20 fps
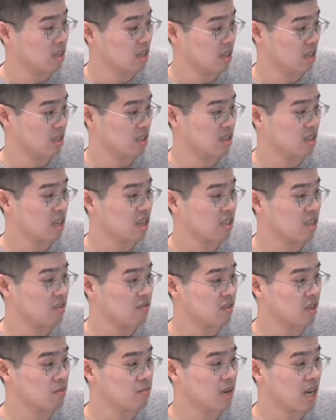
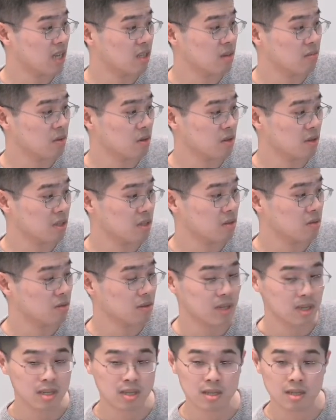incentive compatible
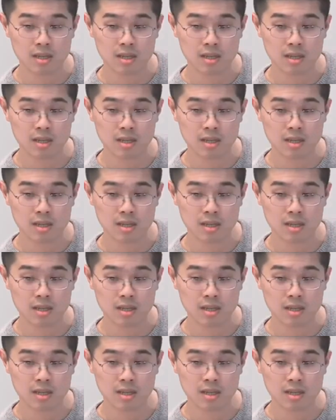constraint.